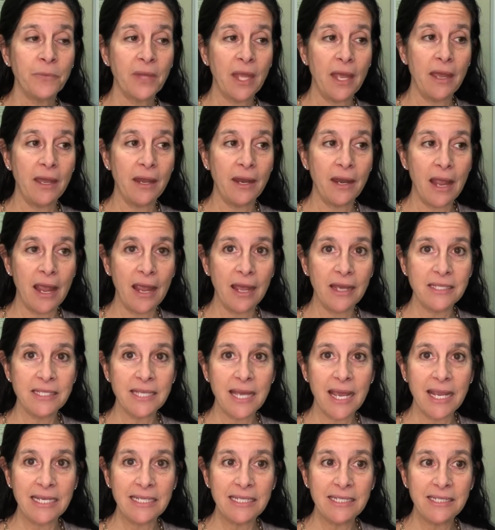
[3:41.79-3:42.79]
And as
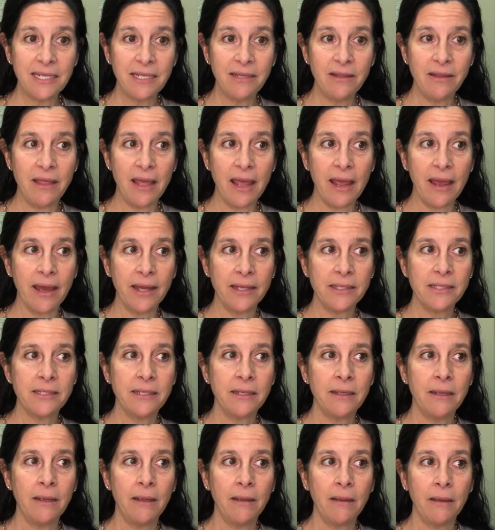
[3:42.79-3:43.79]
I did that,
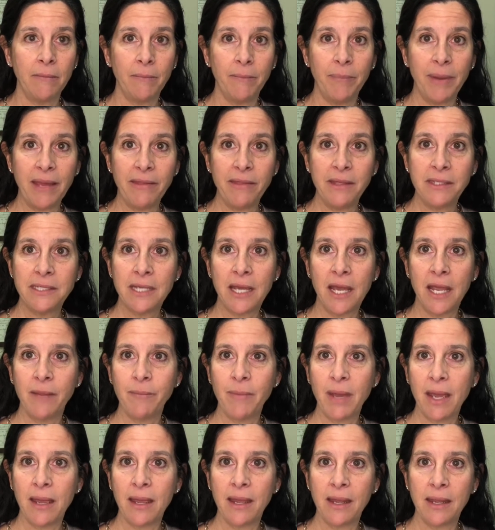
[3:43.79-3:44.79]
by the time
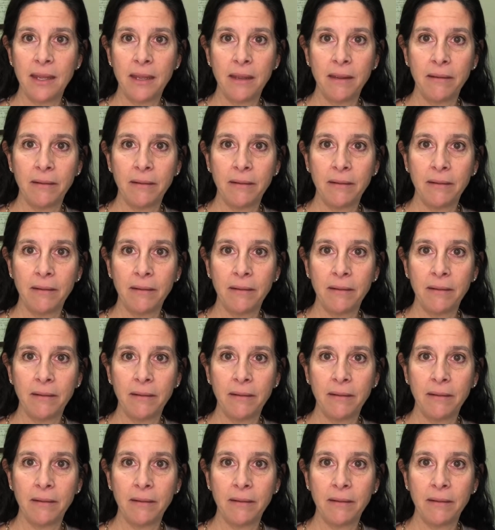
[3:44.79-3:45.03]
I